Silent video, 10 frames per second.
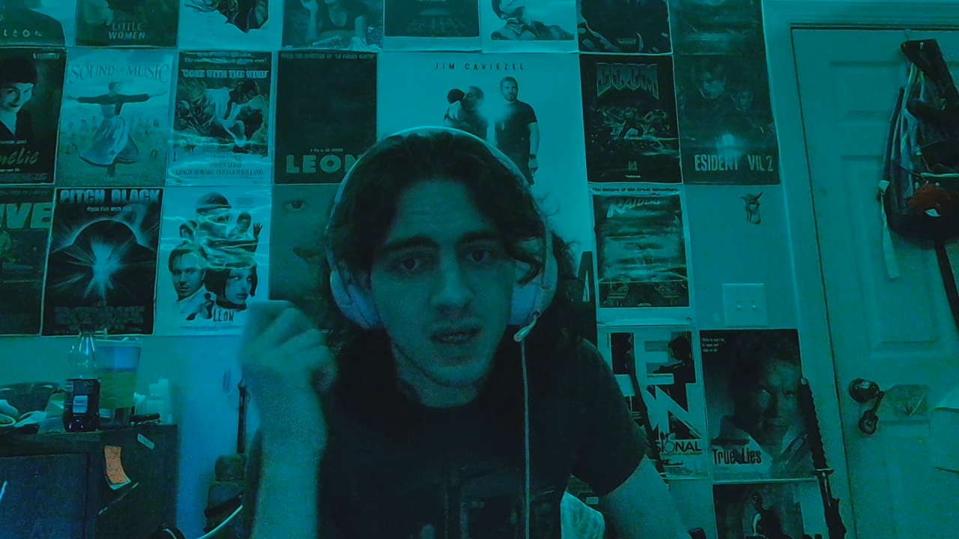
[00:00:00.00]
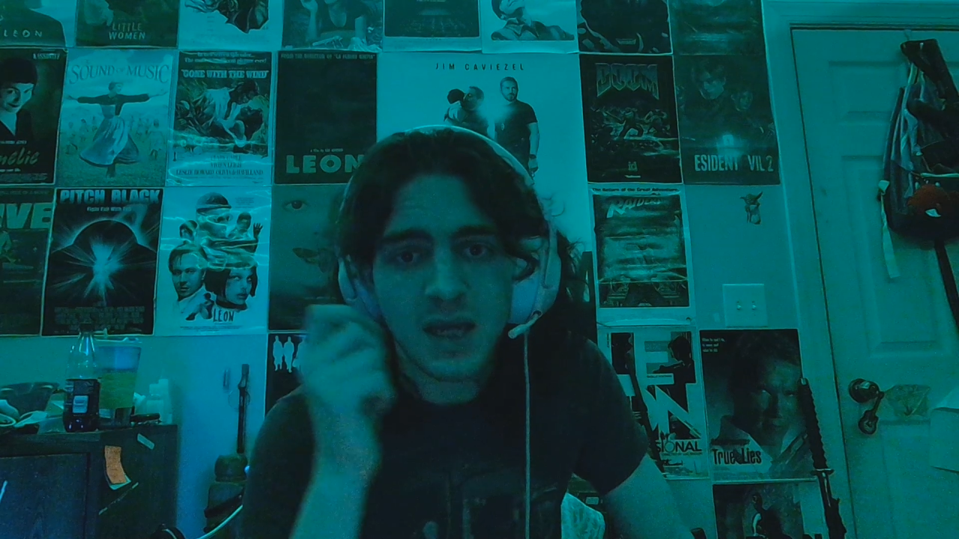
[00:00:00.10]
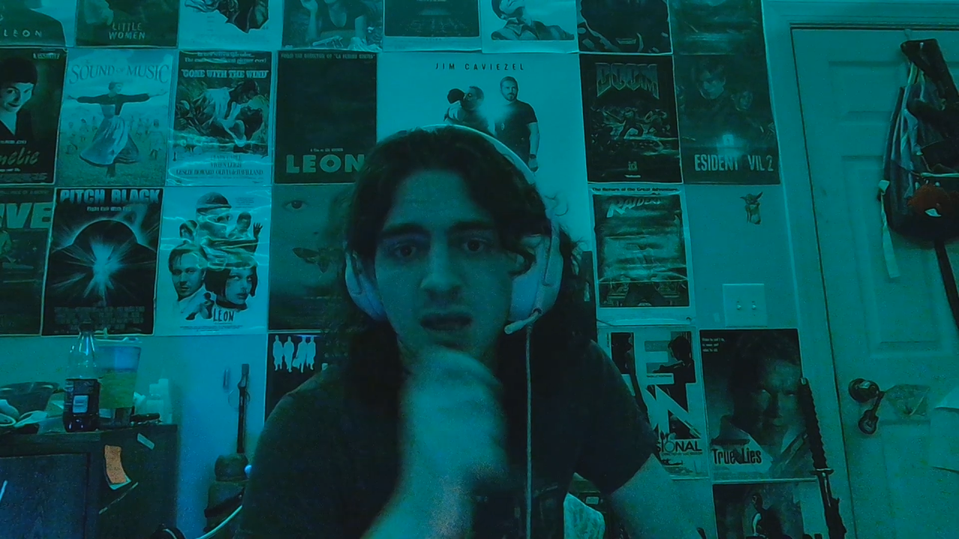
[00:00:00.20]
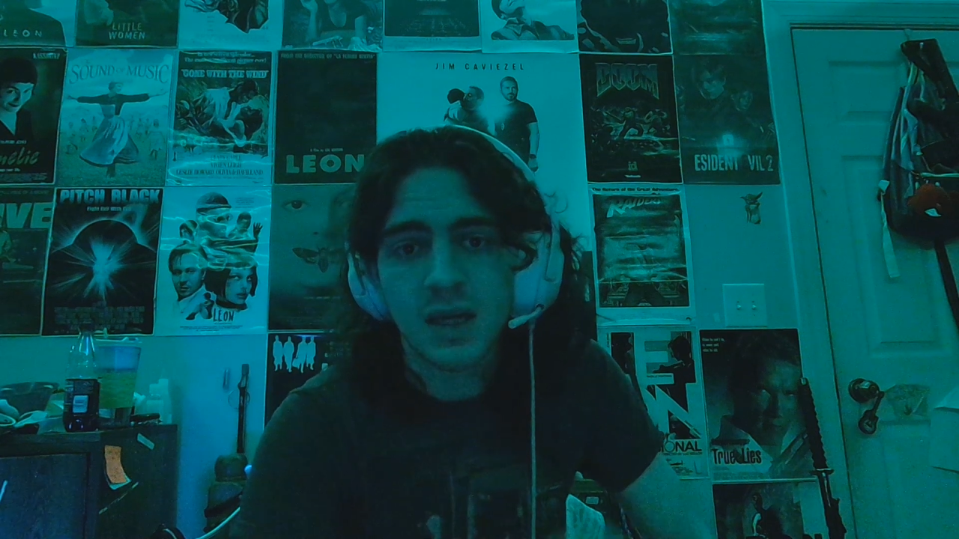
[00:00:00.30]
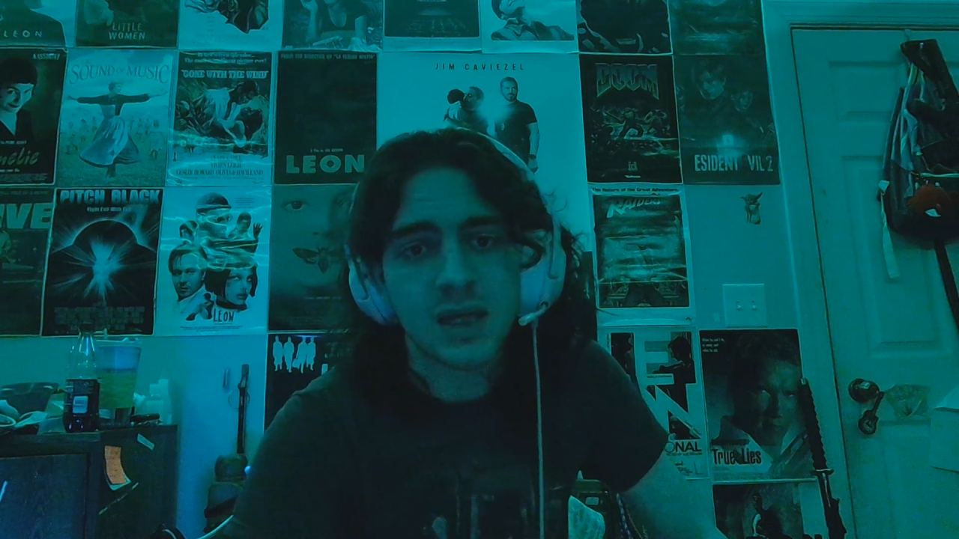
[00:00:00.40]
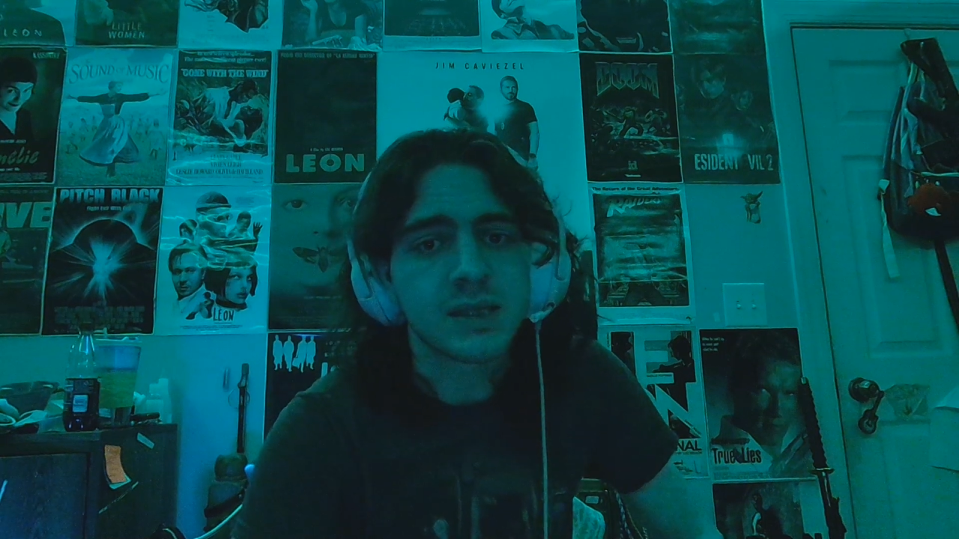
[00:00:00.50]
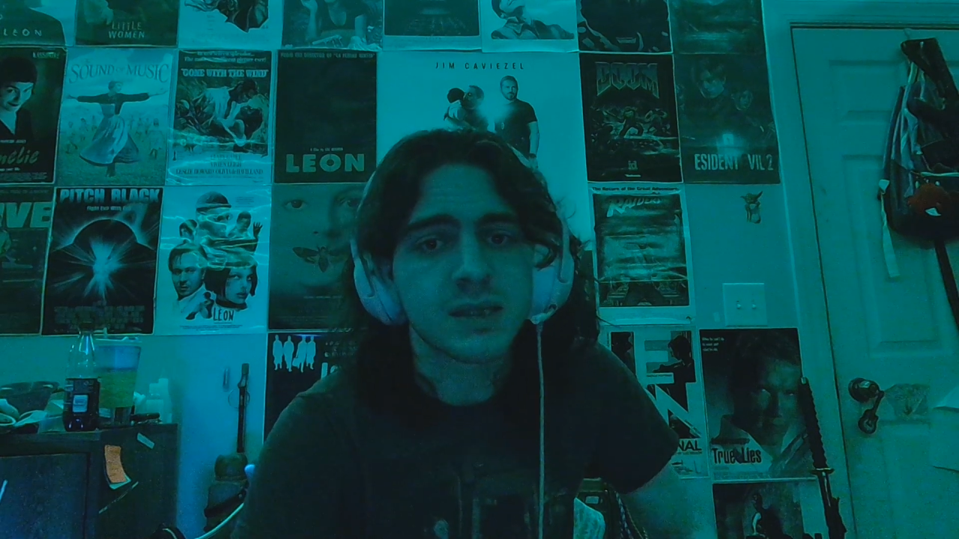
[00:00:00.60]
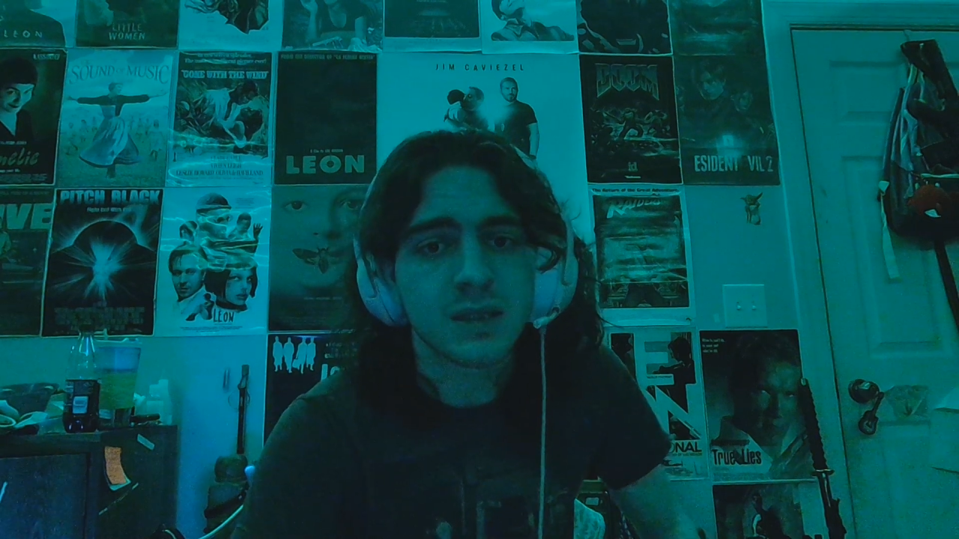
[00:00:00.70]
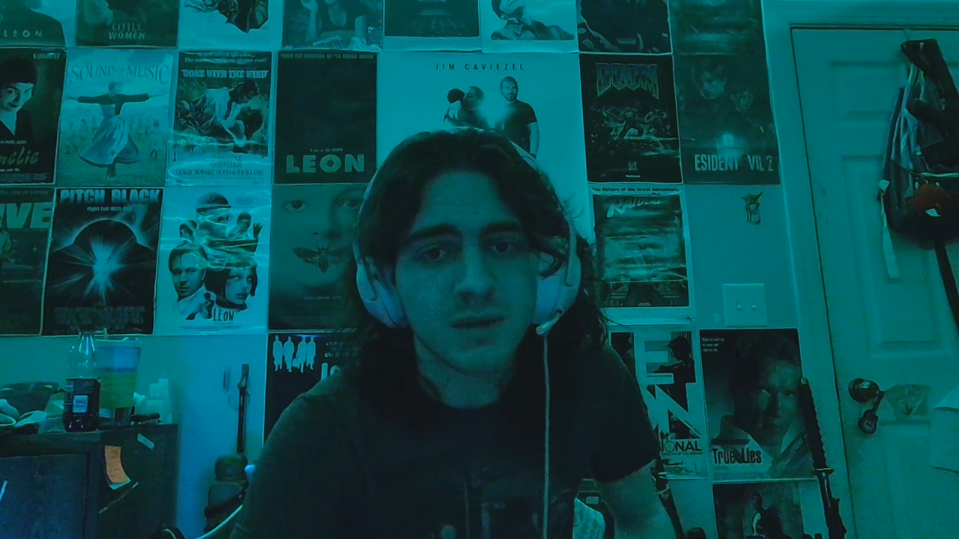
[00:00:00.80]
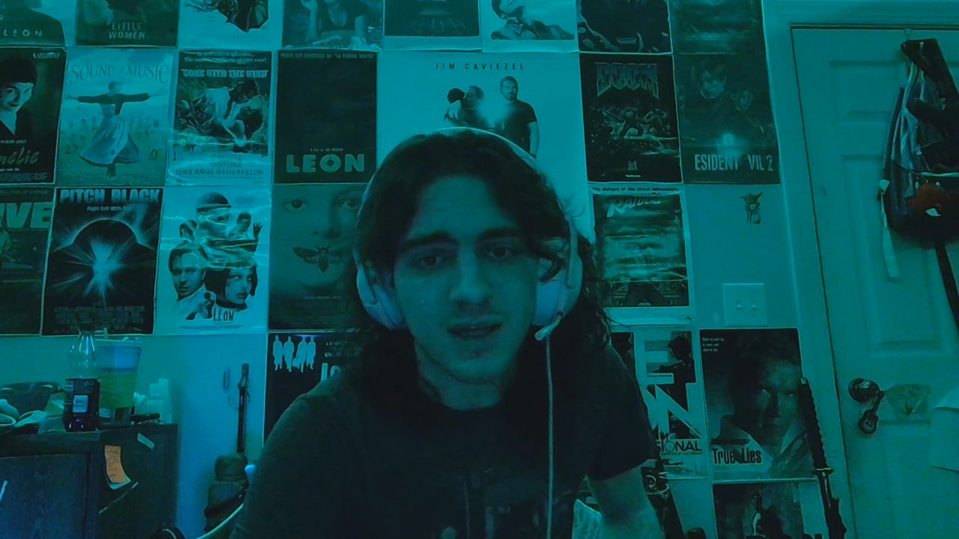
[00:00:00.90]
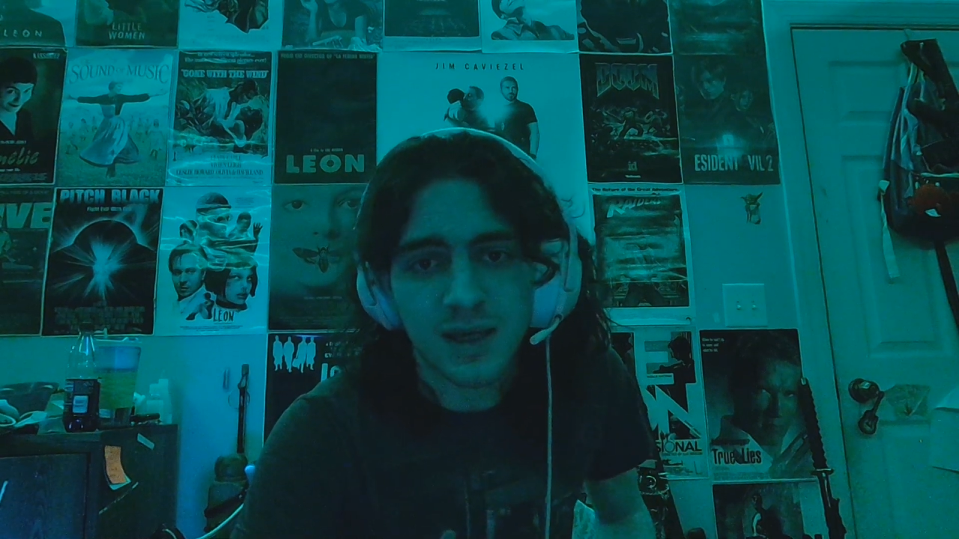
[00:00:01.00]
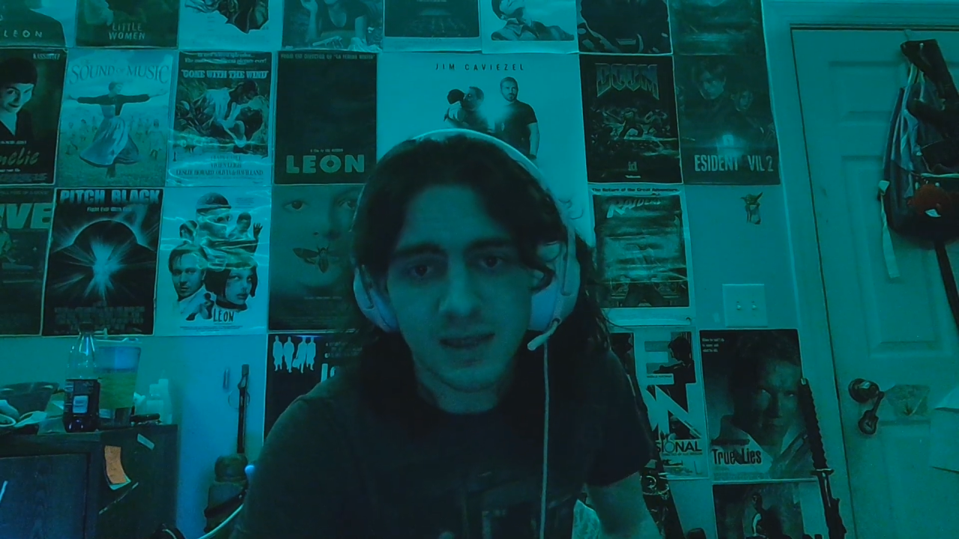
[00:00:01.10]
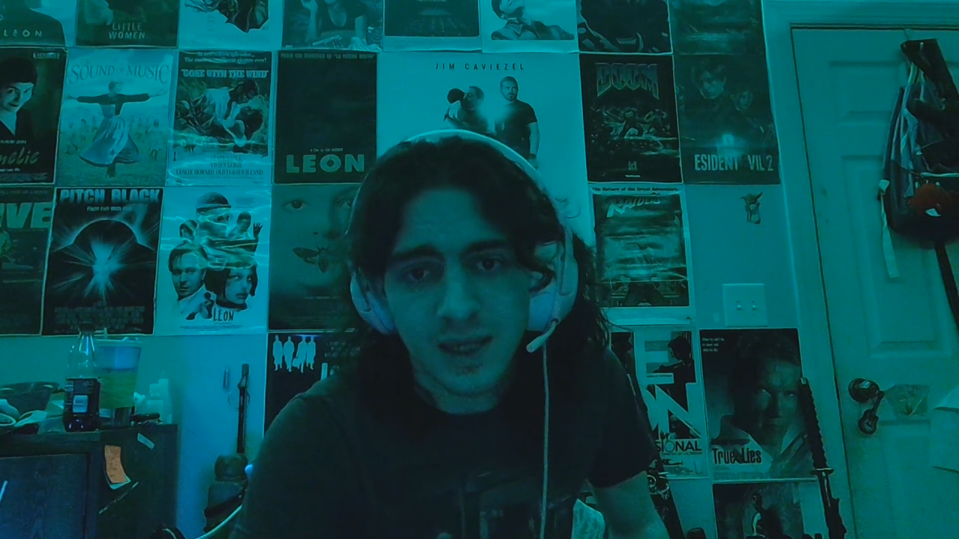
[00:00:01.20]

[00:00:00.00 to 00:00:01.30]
It could easily be cut